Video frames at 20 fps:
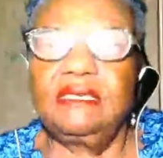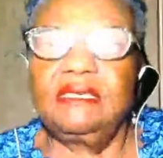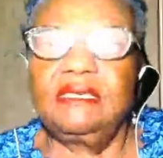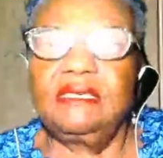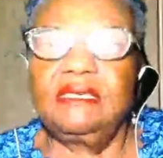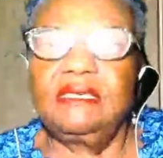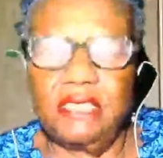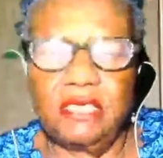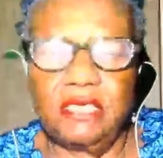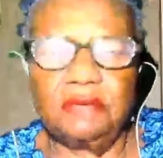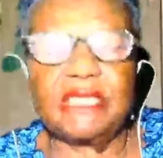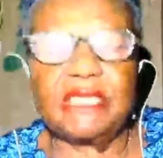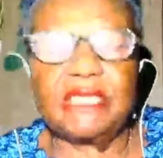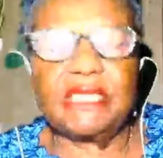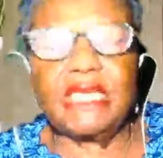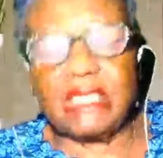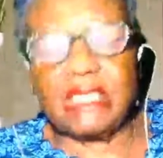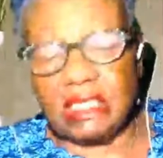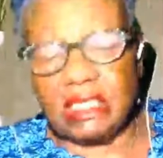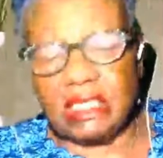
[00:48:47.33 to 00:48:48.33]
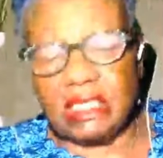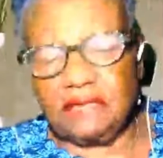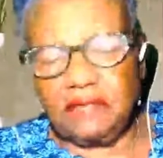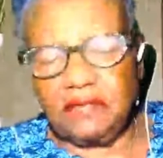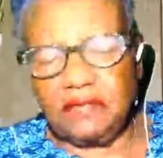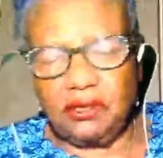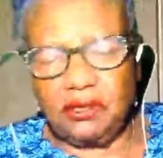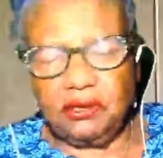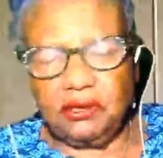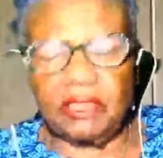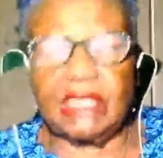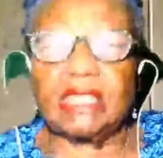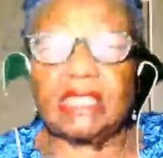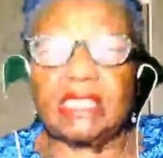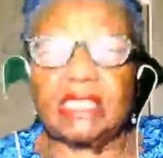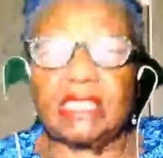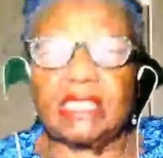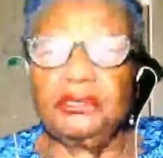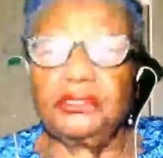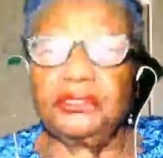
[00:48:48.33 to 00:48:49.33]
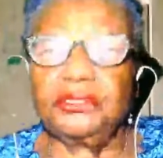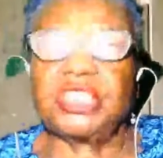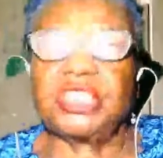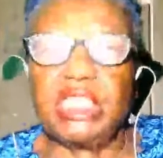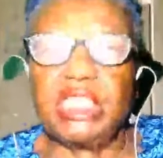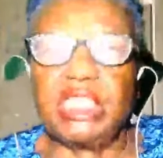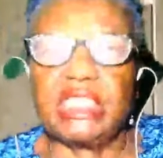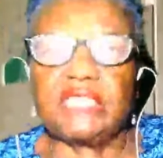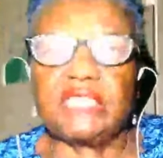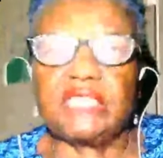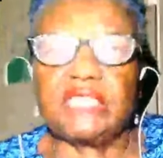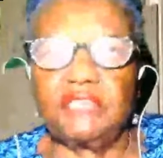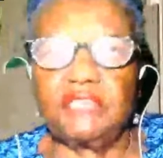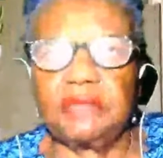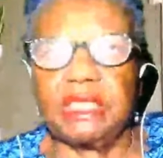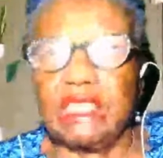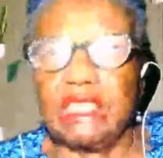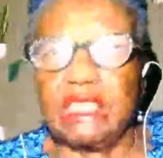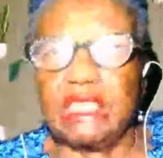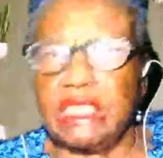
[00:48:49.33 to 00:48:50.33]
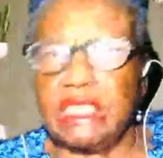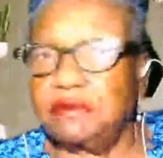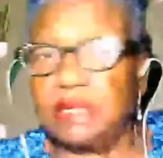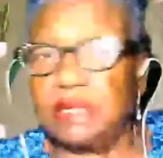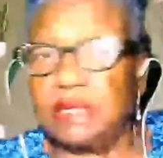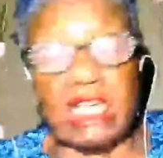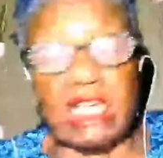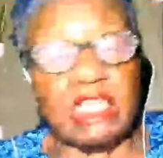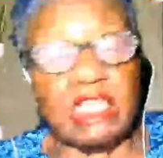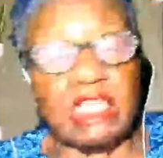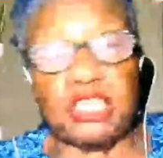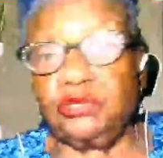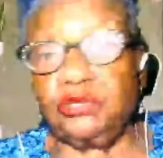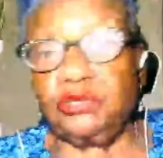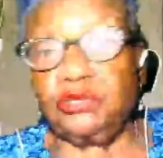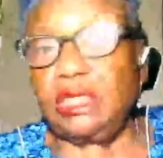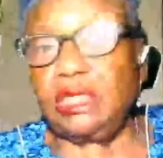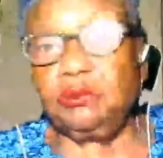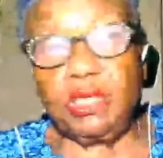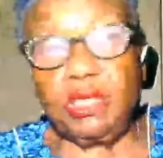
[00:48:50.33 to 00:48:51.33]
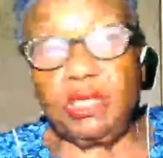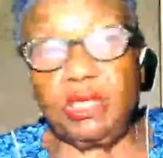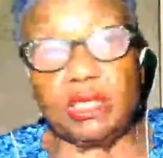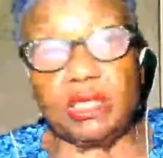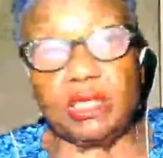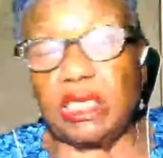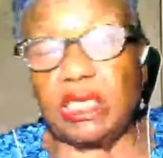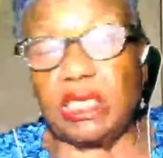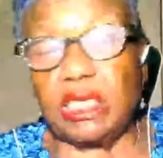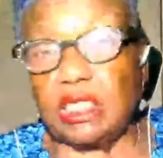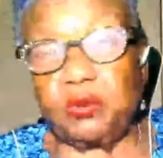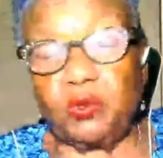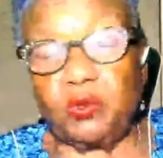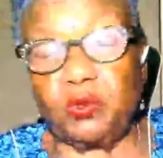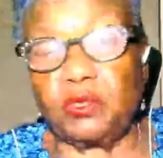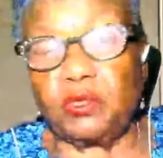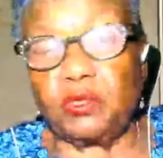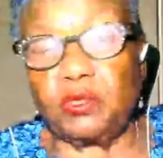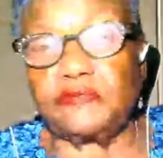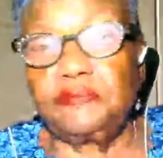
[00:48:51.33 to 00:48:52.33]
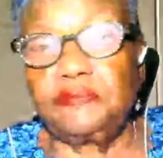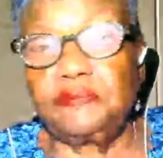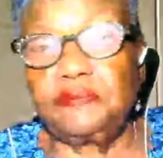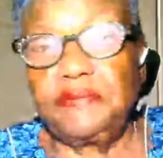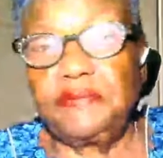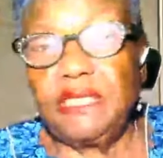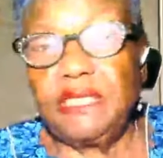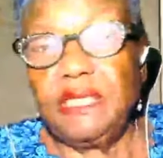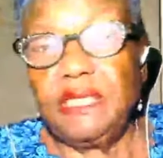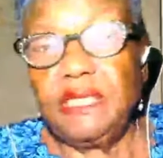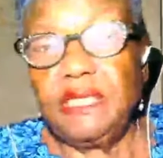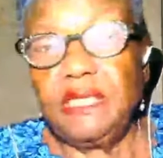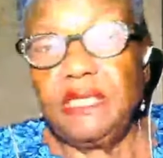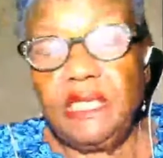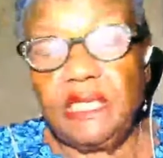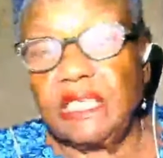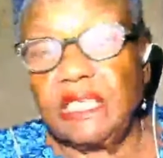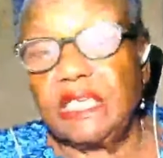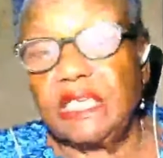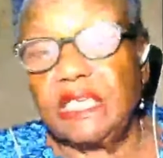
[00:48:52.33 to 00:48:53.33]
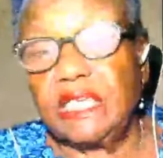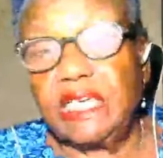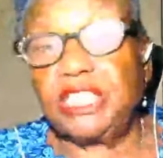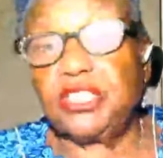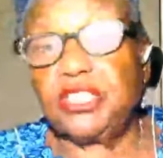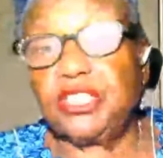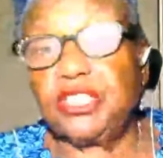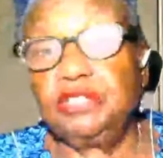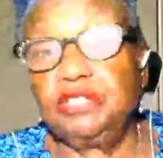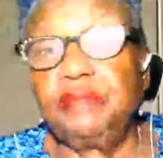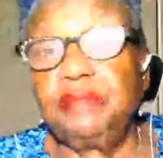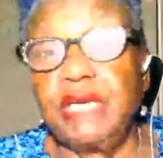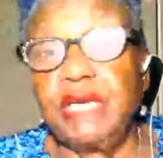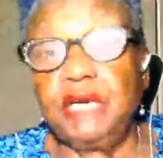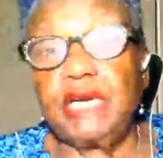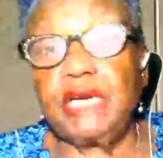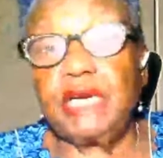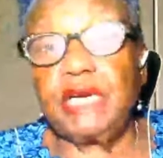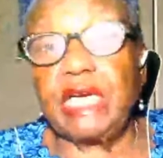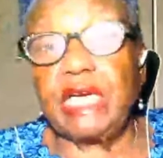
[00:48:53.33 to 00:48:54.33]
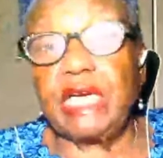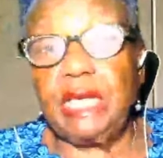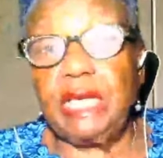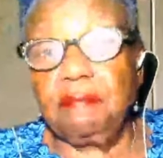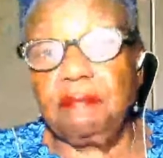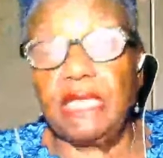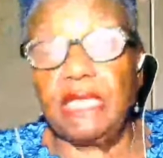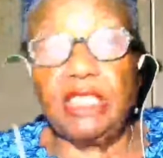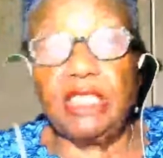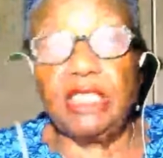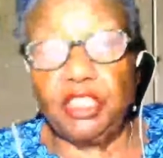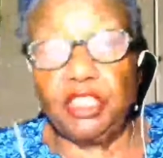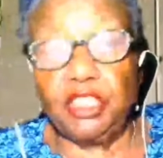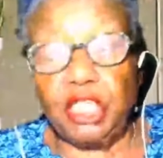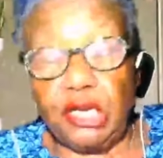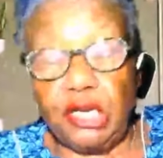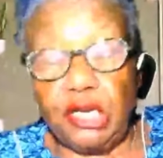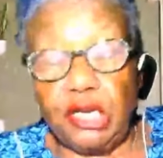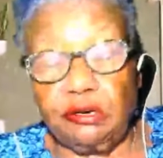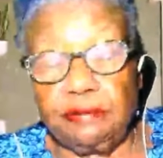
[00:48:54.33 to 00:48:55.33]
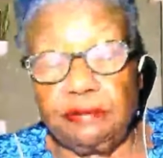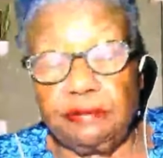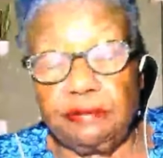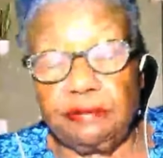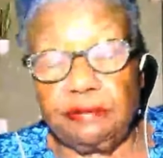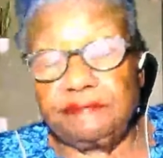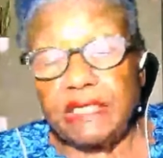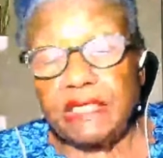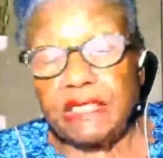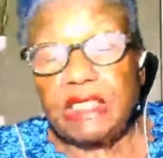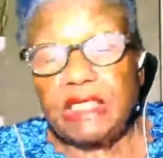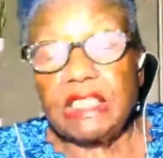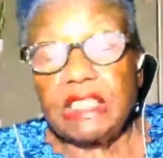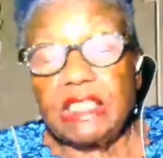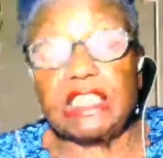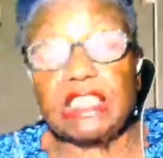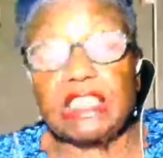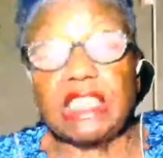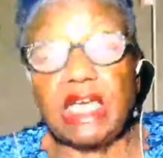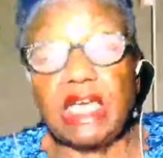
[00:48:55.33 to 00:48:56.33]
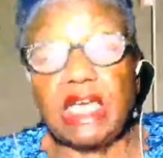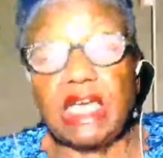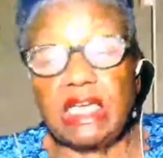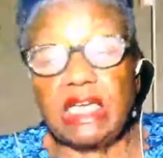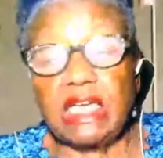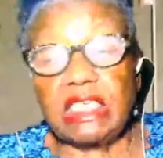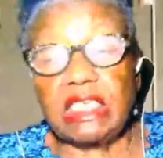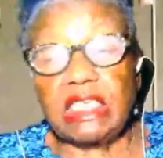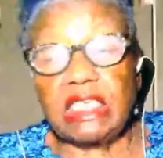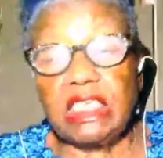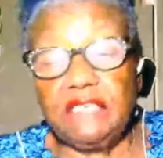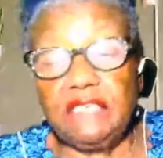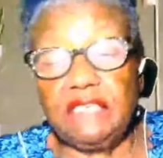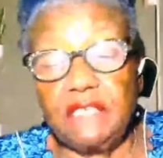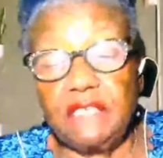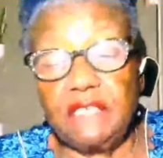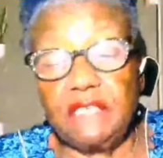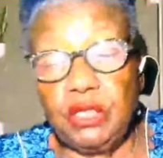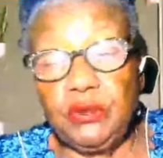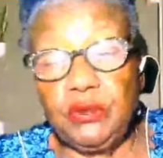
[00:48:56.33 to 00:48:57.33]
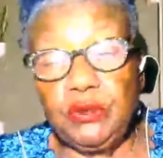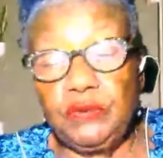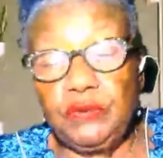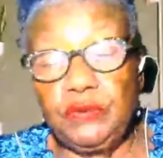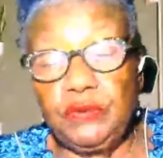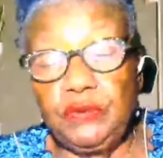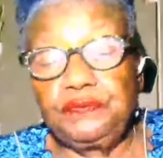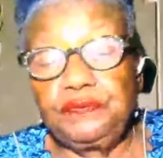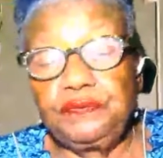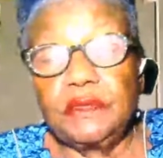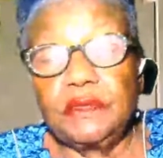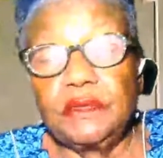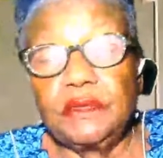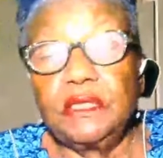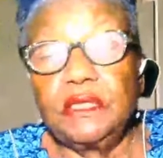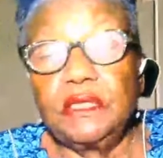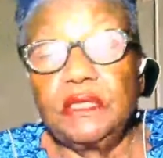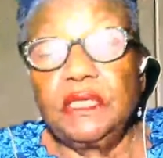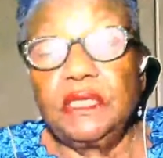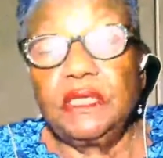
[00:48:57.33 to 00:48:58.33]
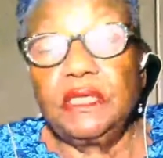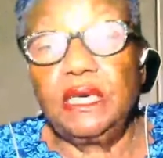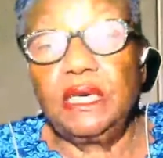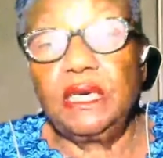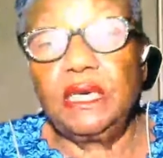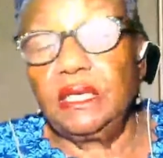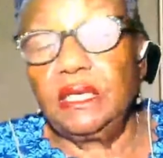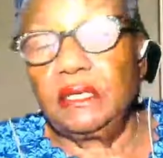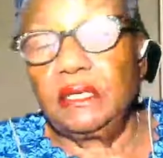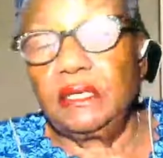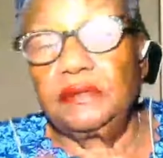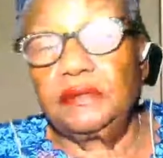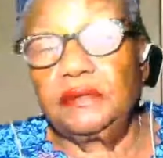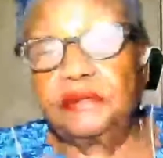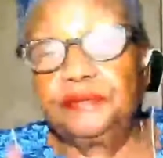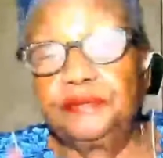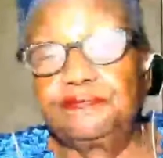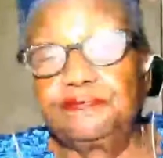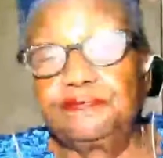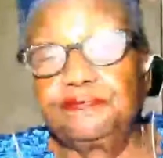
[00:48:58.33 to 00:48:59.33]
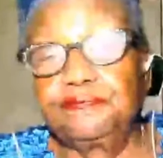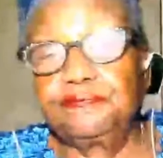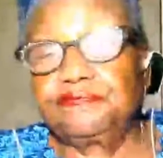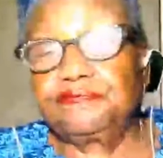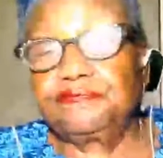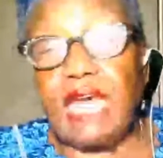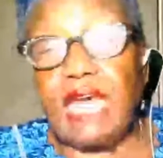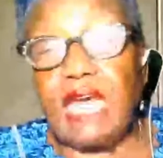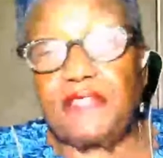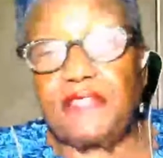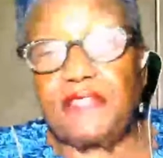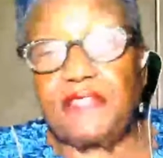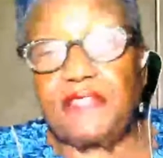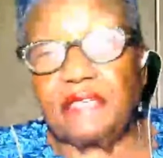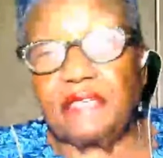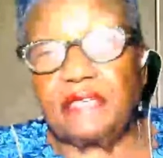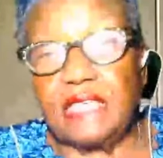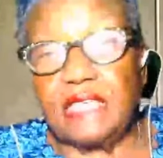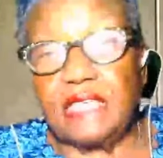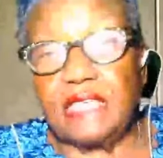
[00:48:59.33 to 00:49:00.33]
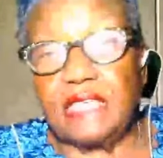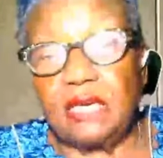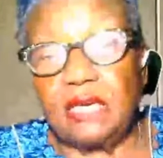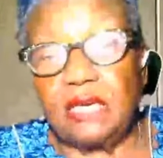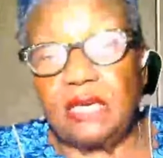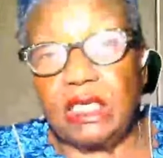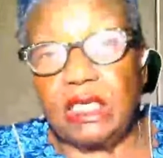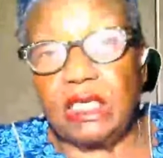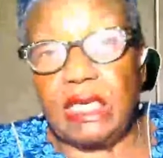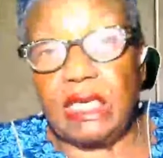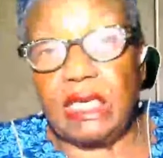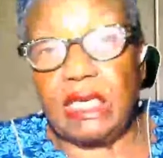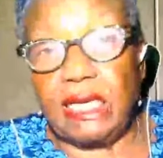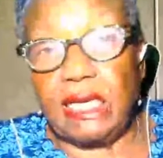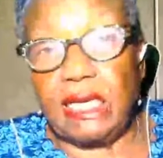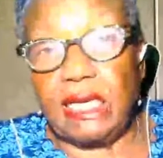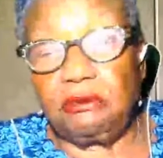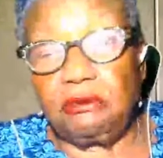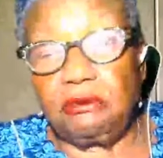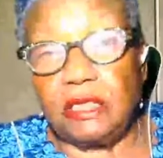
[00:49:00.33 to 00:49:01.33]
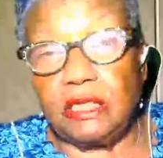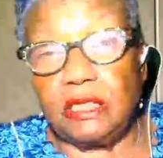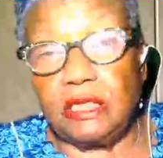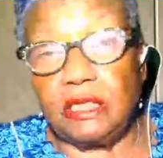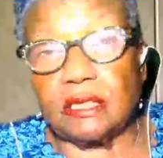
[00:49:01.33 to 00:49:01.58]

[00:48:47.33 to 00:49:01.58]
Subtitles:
Because if you do get those checks from the government, they surely will cut them off. And unless you're marrying a millionaire that's going to give you a $5,000 a week allowance,